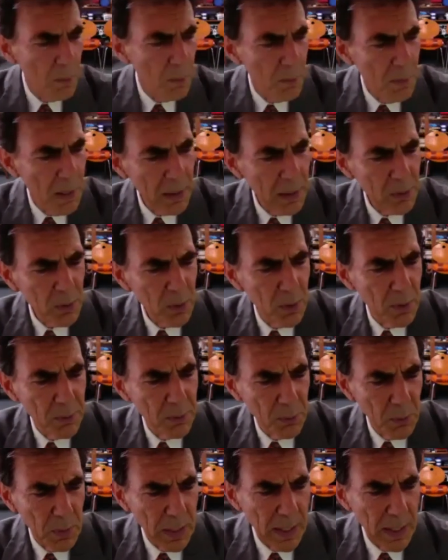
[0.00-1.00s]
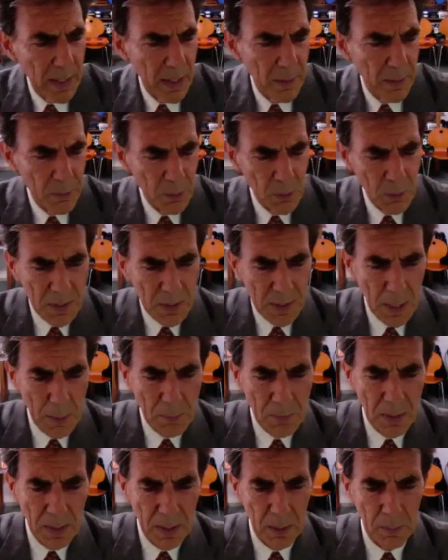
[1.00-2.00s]
Matthew, if we if you stepped
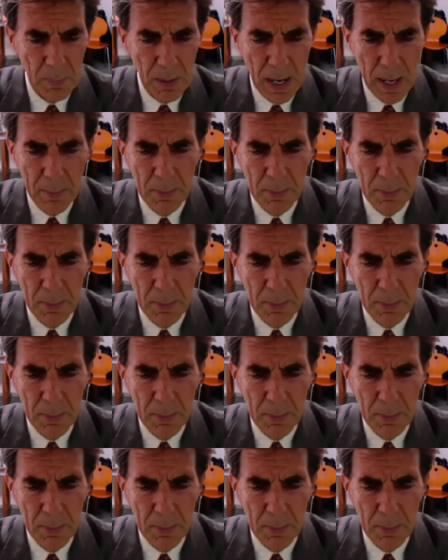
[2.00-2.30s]
into the Bob